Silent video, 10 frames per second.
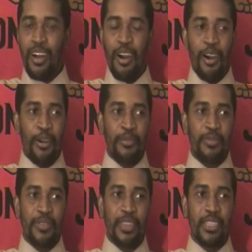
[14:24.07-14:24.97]
of
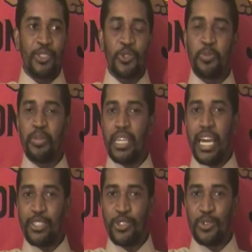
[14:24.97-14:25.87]
the
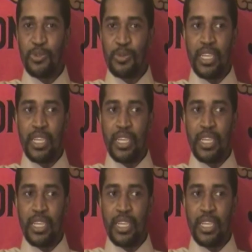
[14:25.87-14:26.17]
supernatural